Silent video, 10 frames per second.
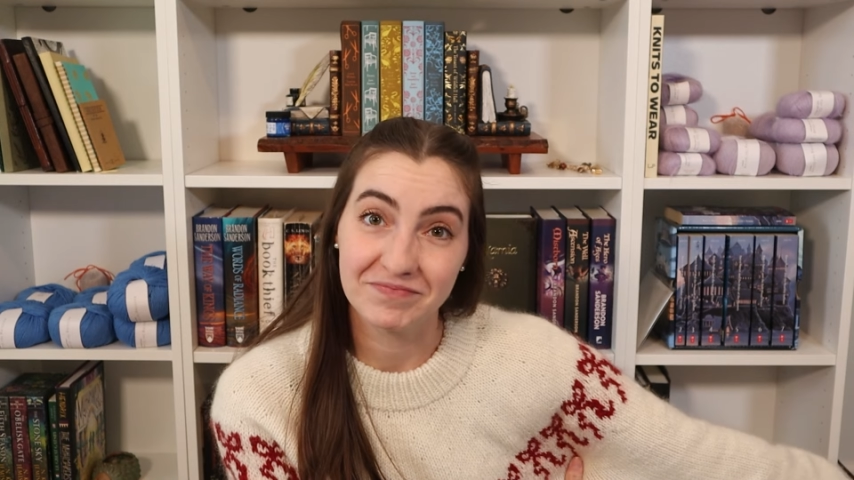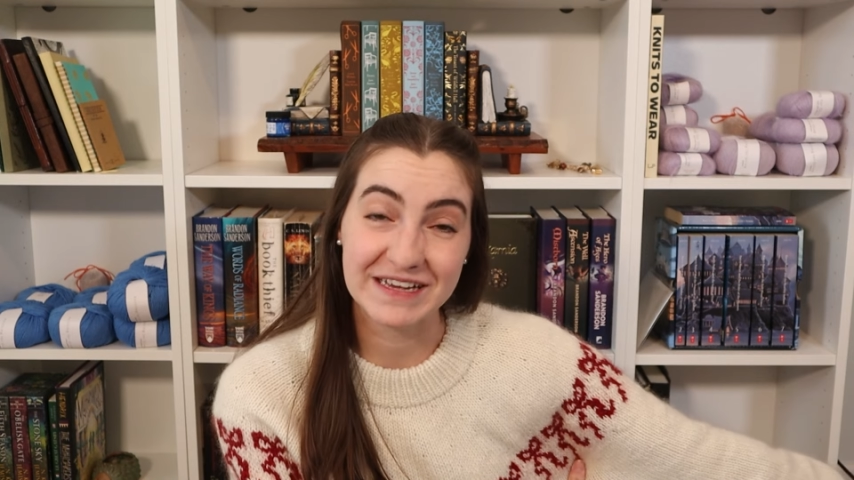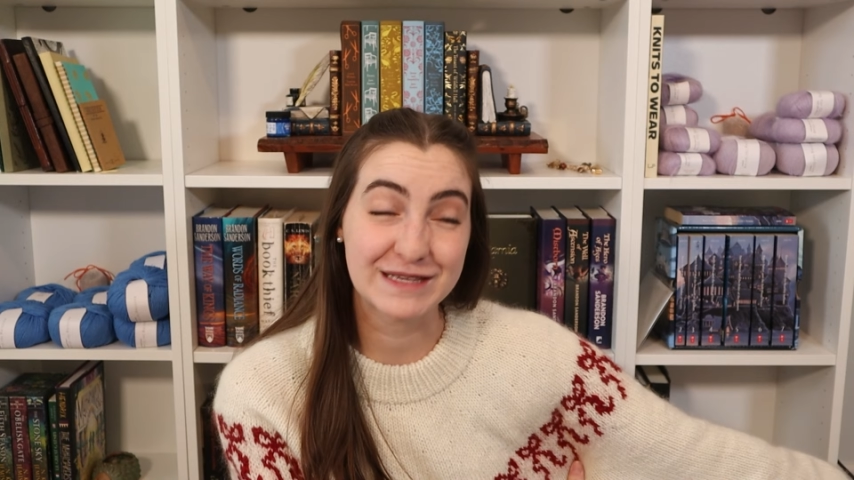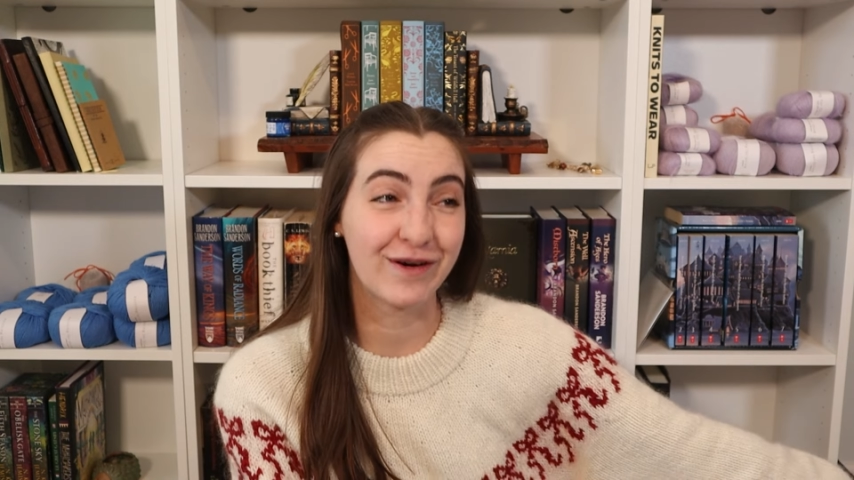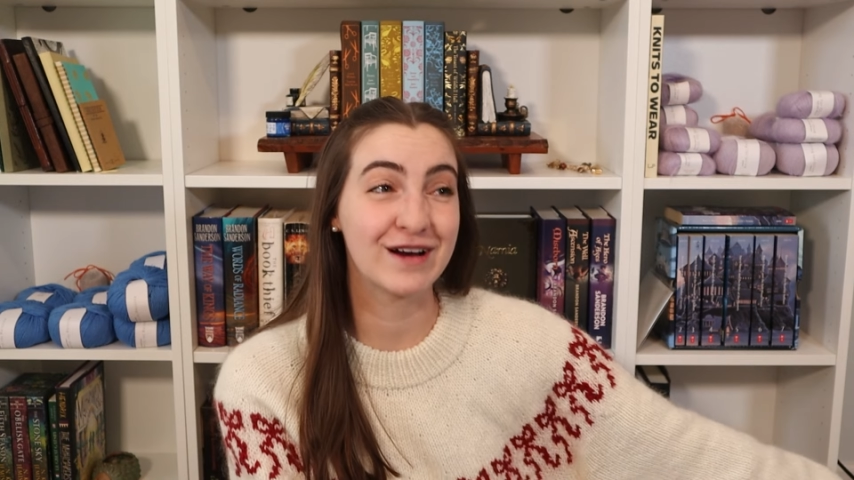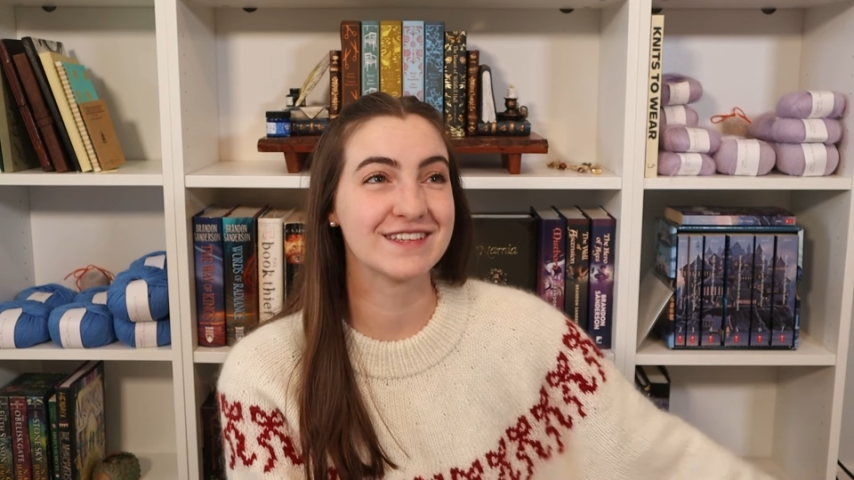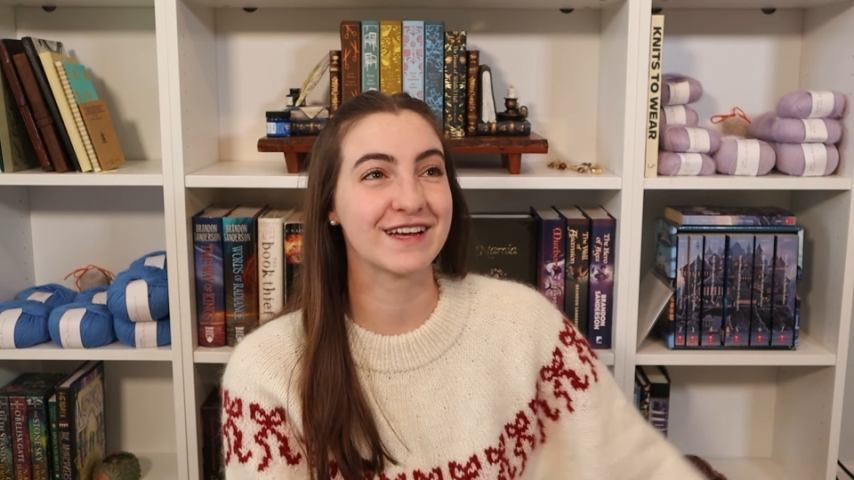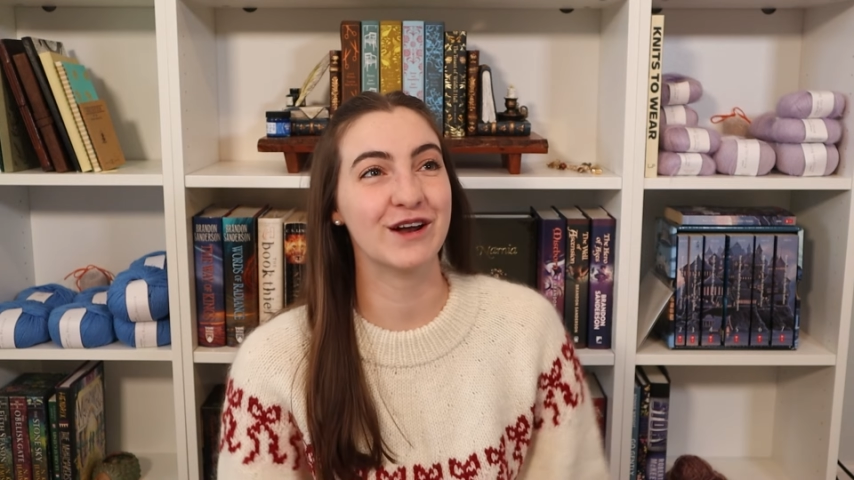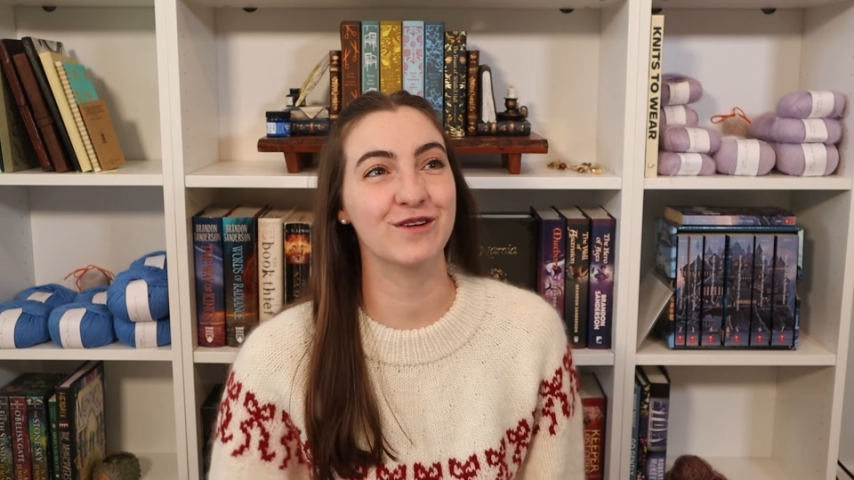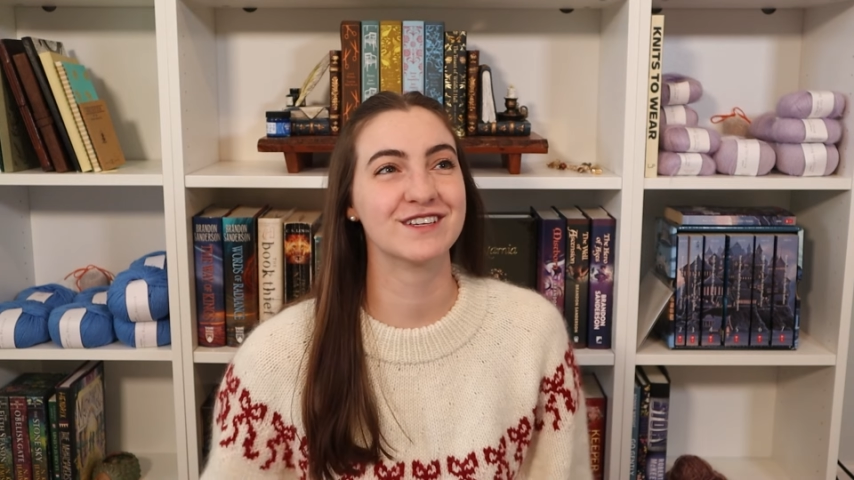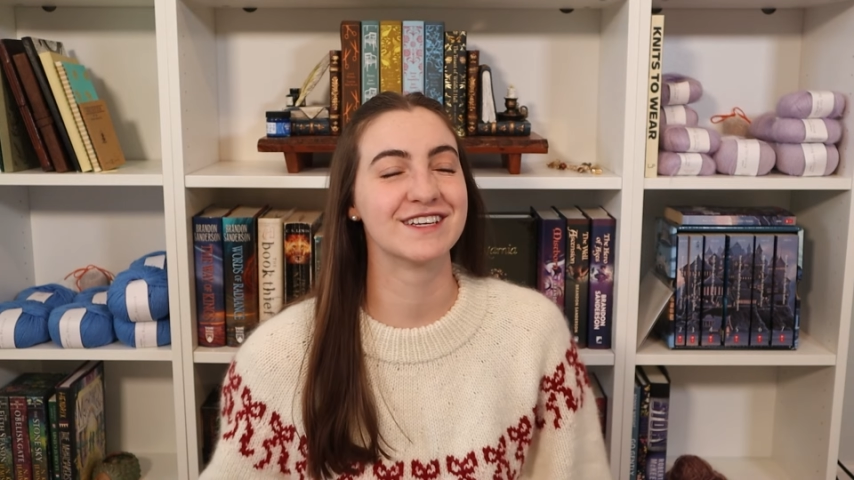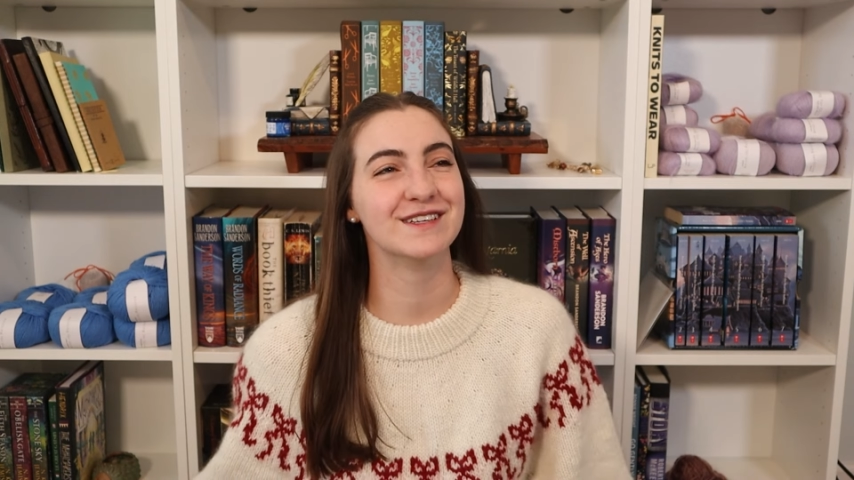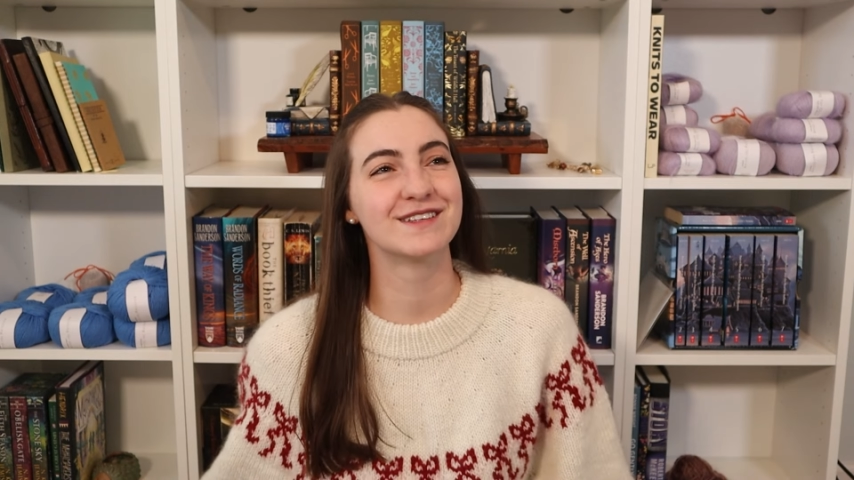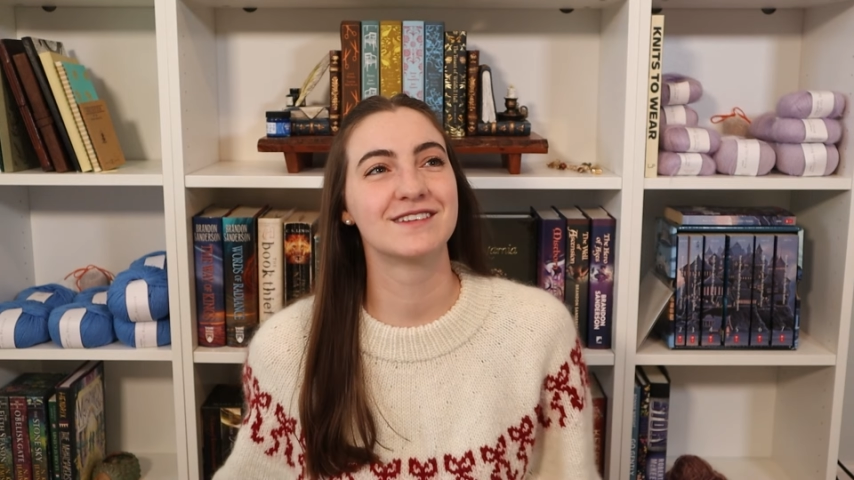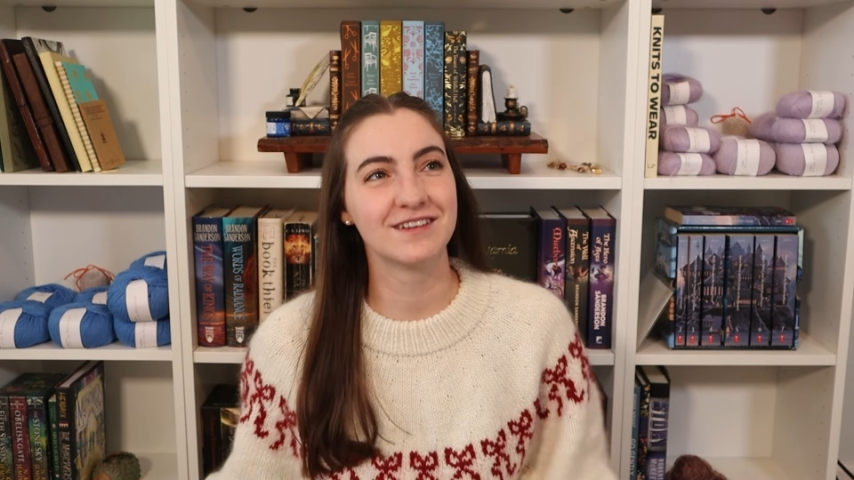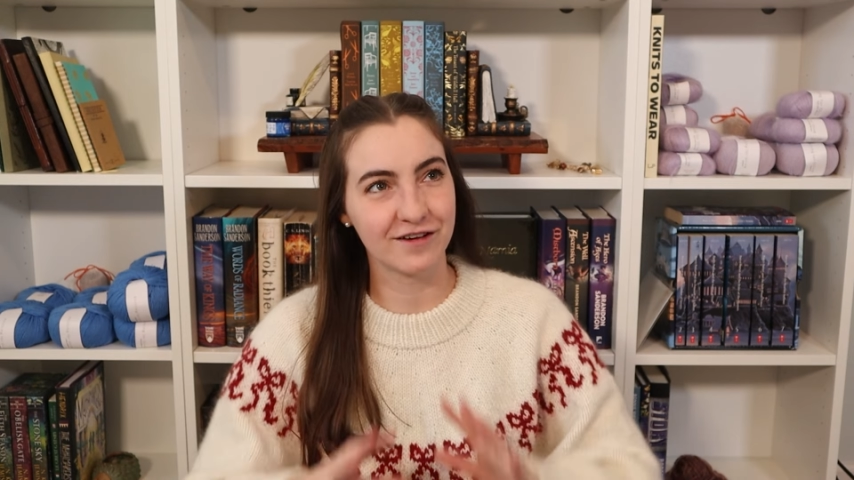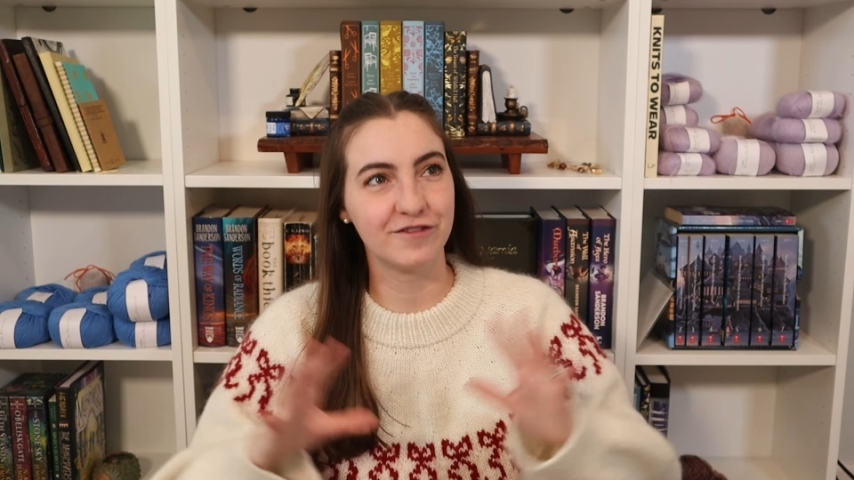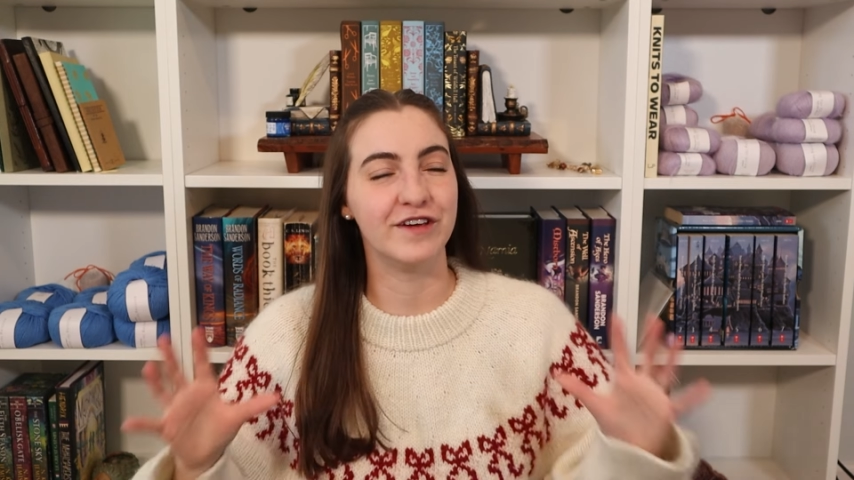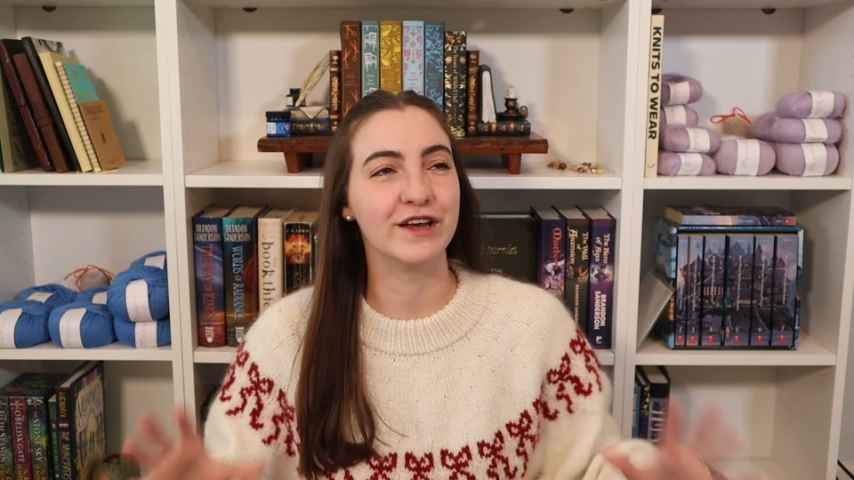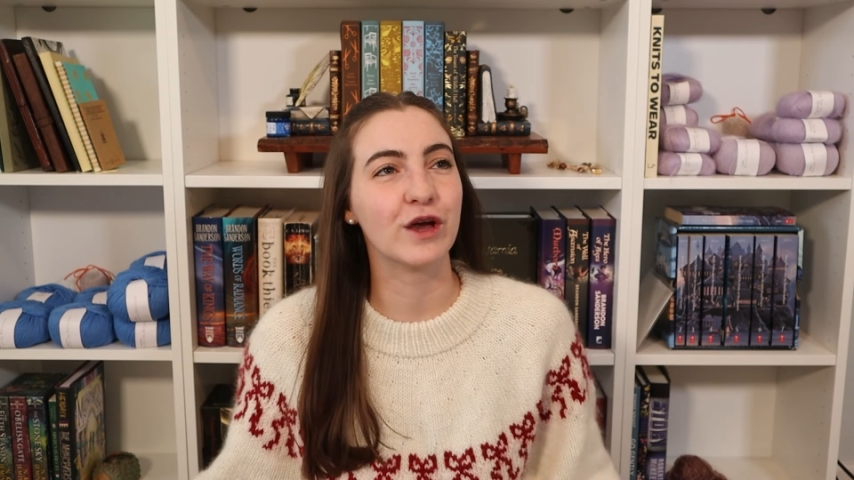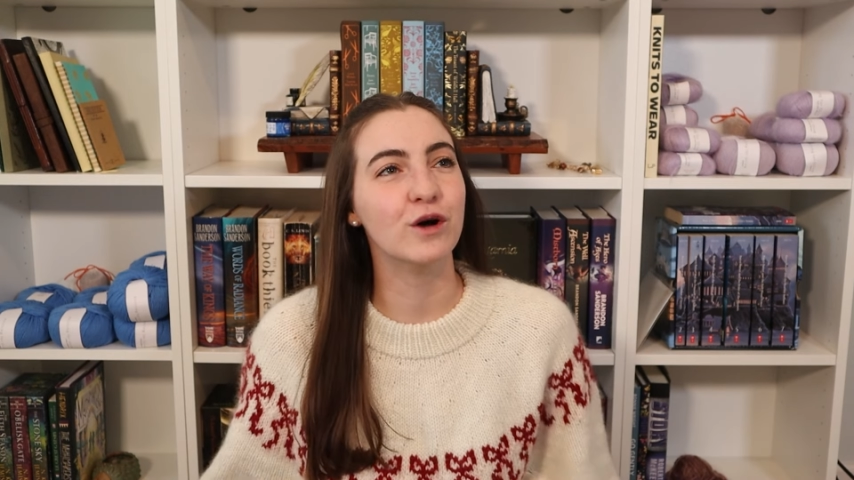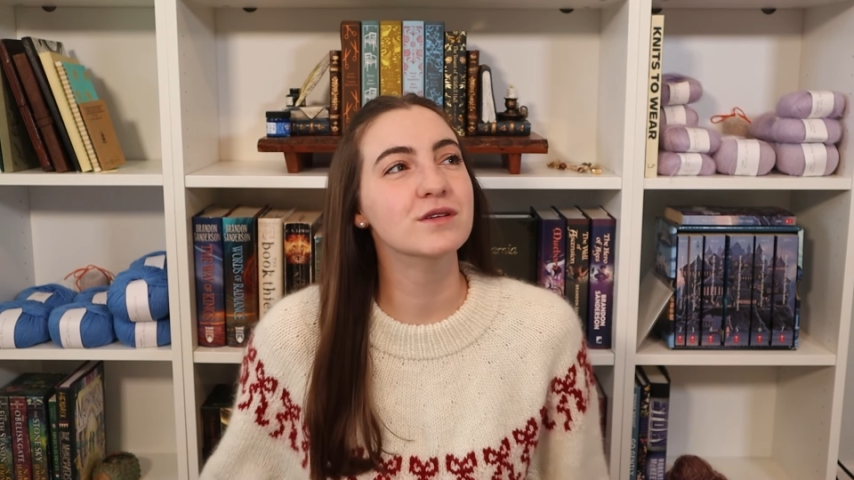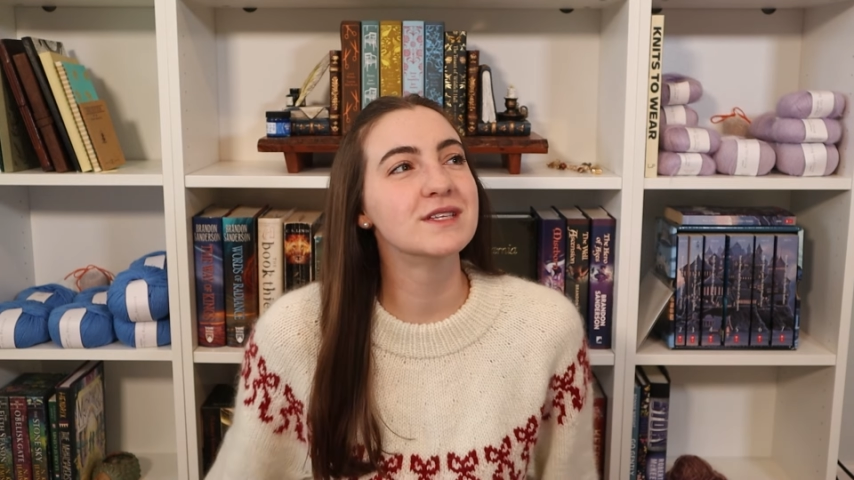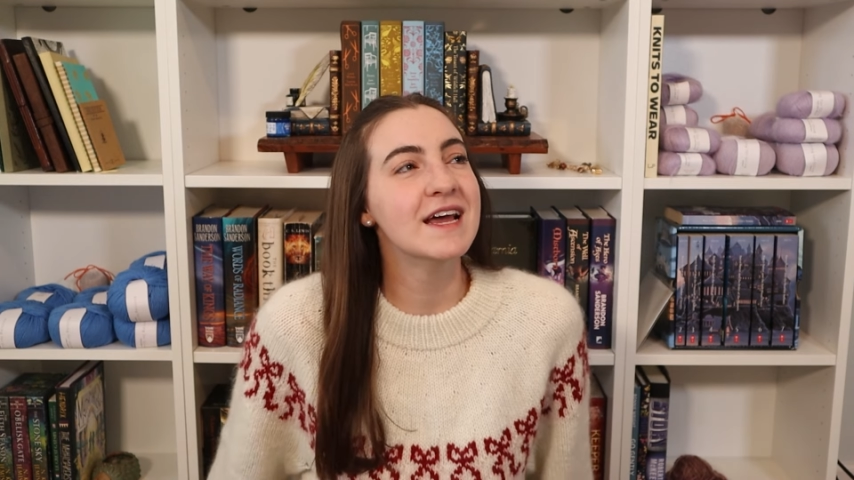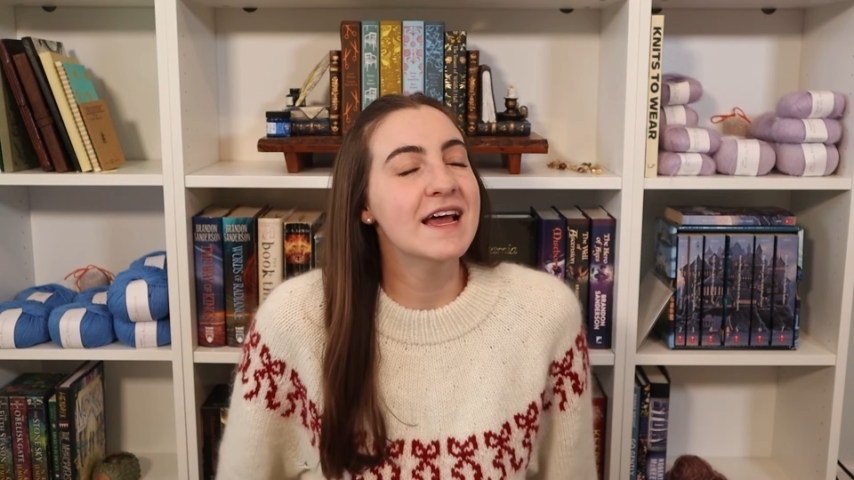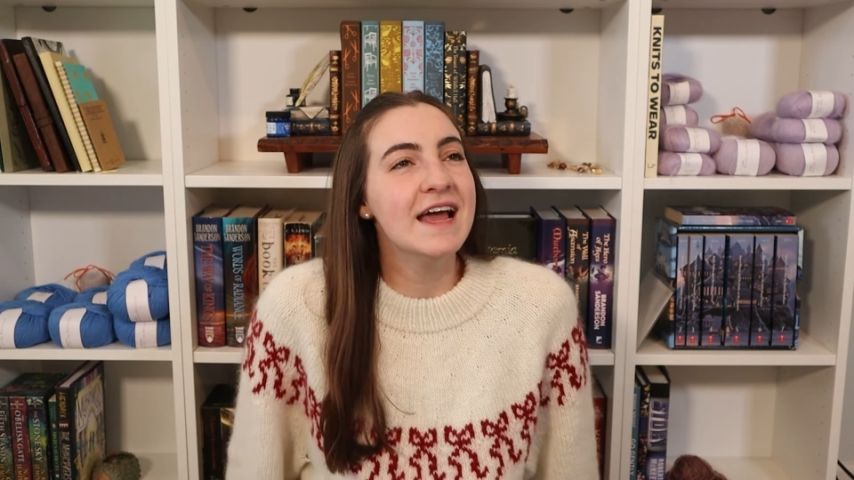as far as like an oversized fit goes.